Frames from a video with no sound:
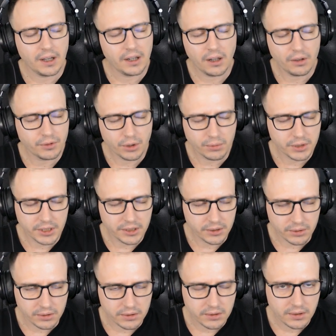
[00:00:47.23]
love your
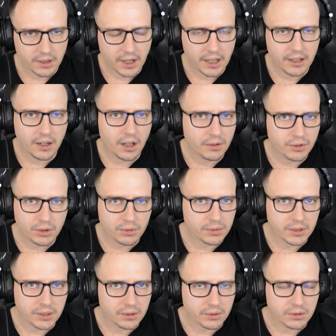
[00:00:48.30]
videos. I love your
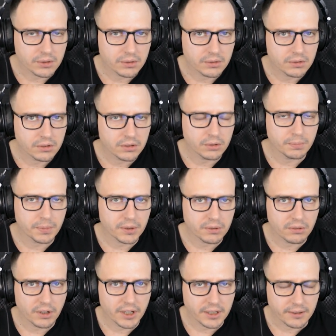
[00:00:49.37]
videos. Super
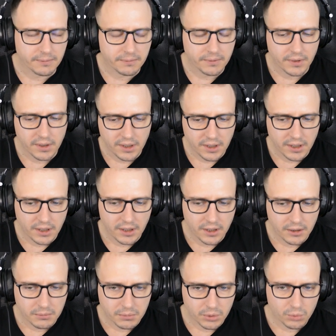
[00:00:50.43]
great.
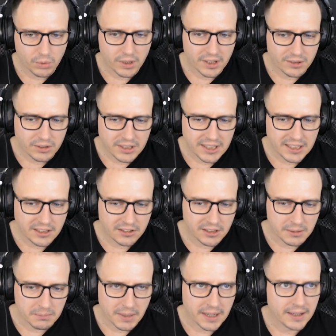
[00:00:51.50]
But what are you
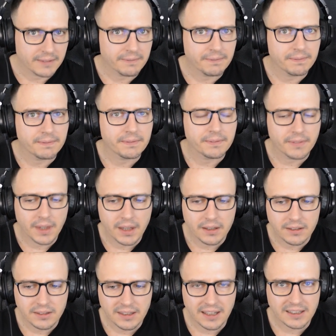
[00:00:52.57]
teaching, man?
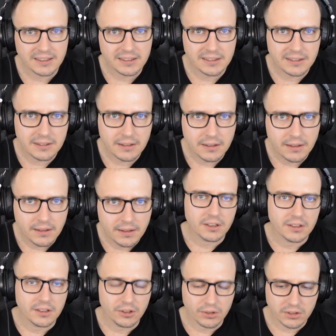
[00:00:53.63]
Tests?
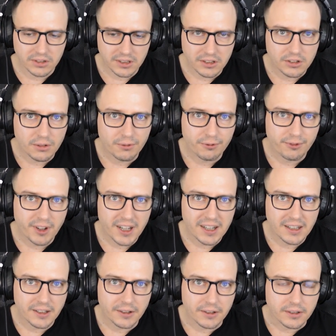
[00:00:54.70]
You're teaching
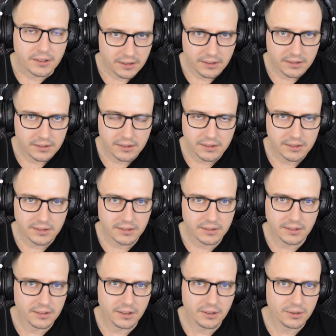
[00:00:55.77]
failure.
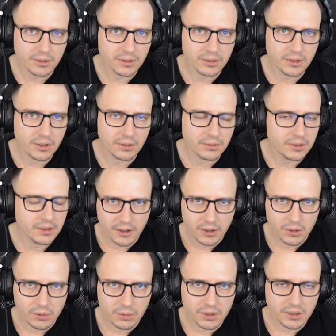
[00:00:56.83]
No, no, no.
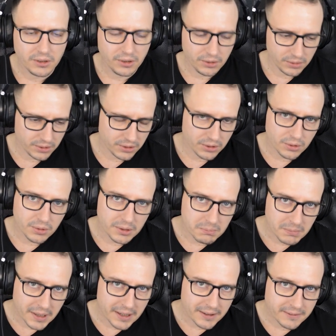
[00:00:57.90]
What are you
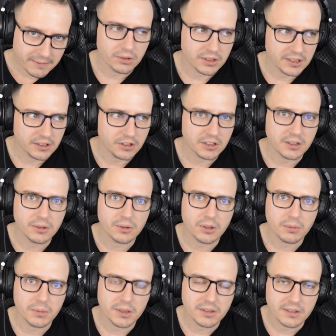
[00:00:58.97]
doing, man? Teaching
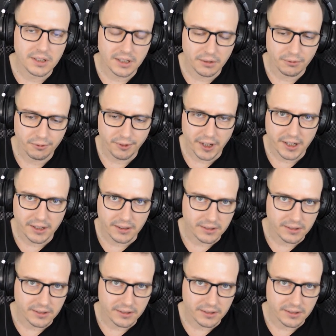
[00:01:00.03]
newcomers they can fail.